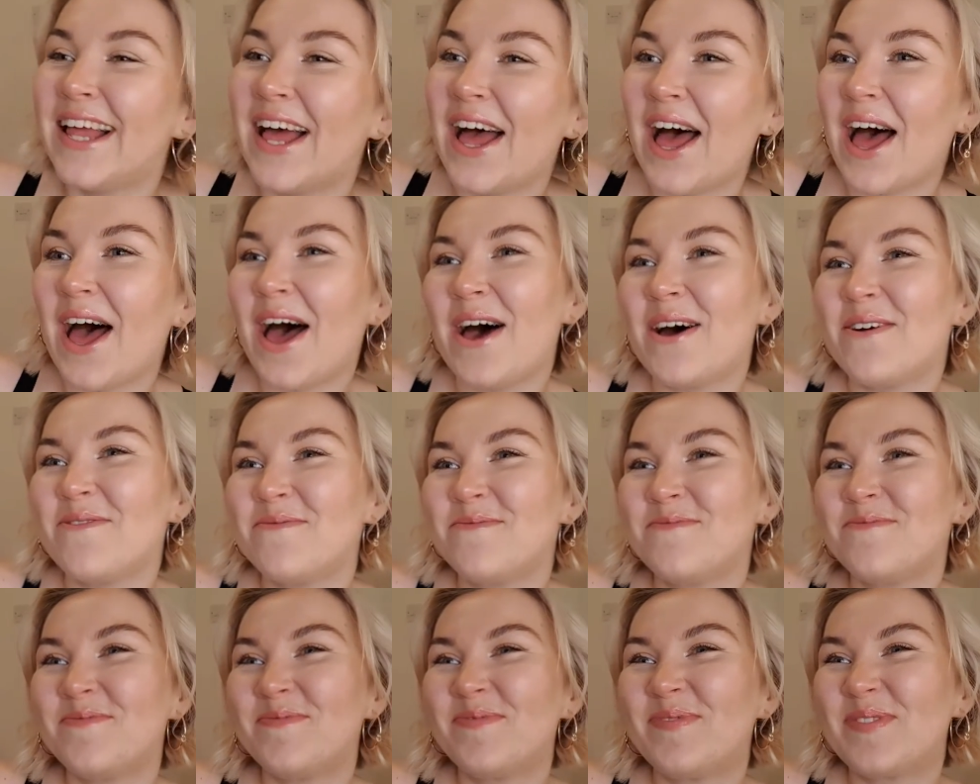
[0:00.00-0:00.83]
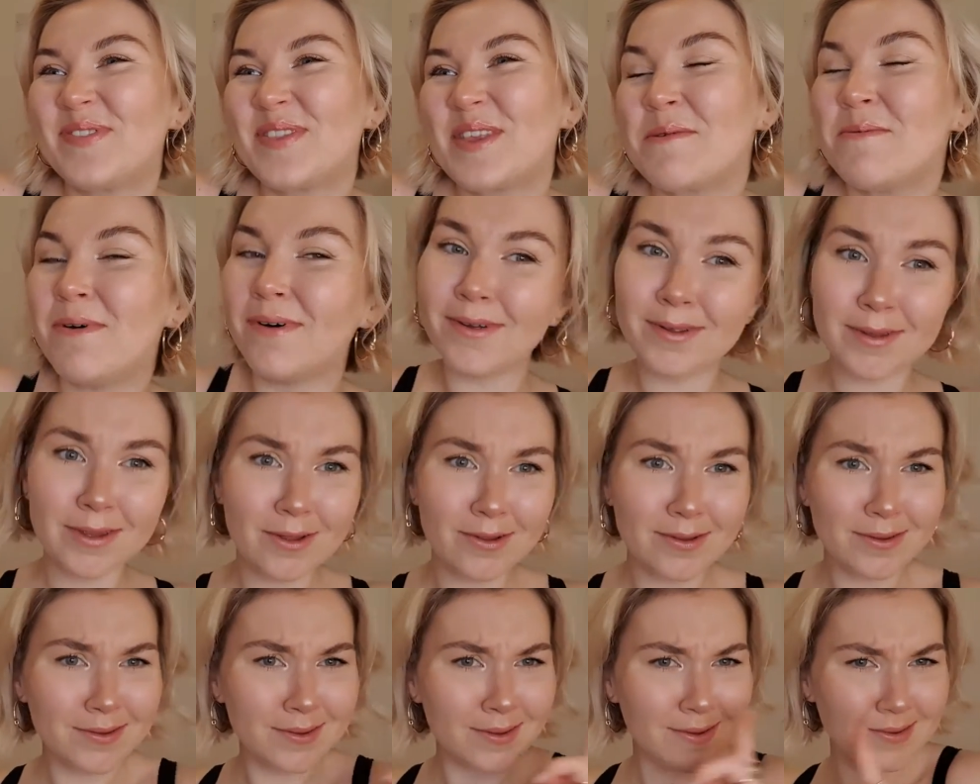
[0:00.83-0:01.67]
Um,
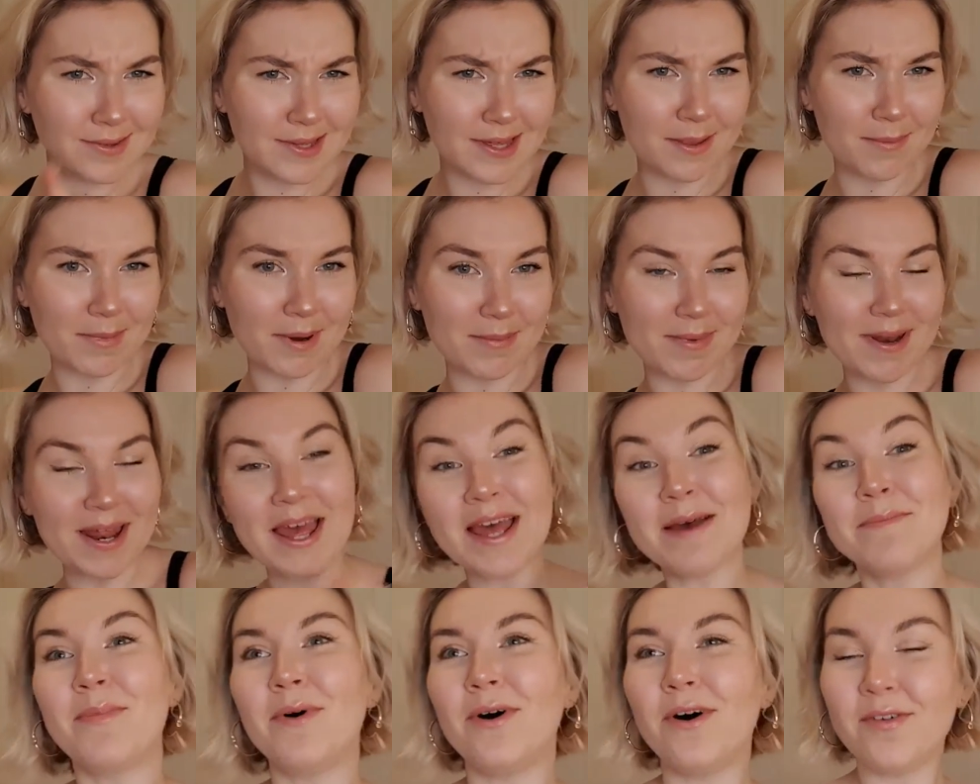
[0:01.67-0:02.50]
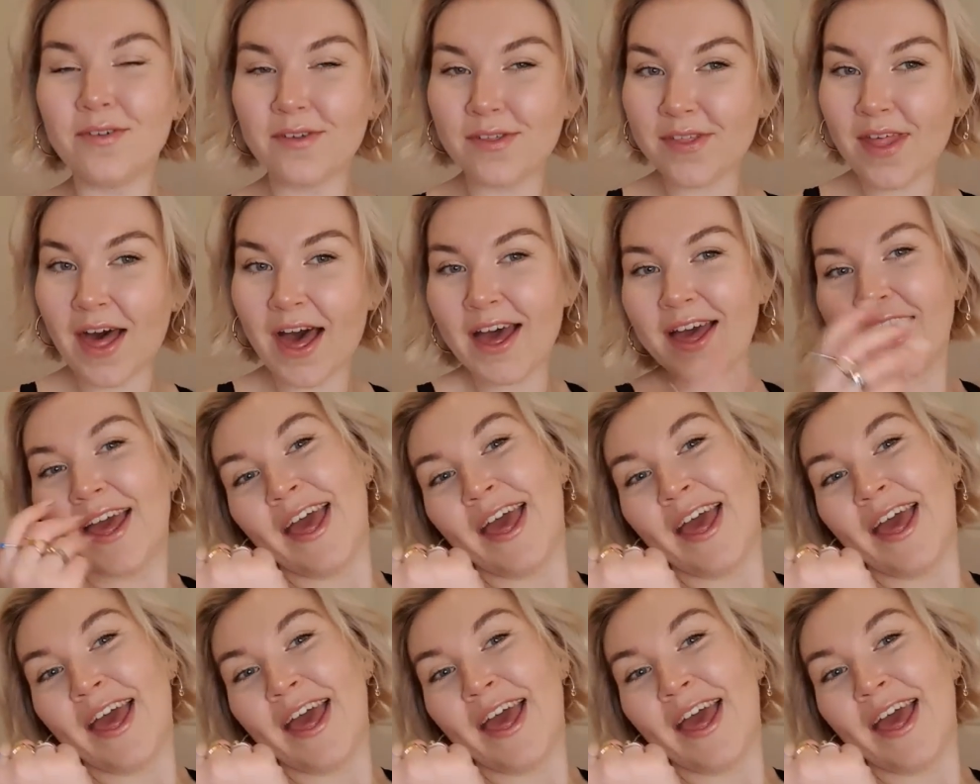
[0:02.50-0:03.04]
you'll see them in a minute. But other than that,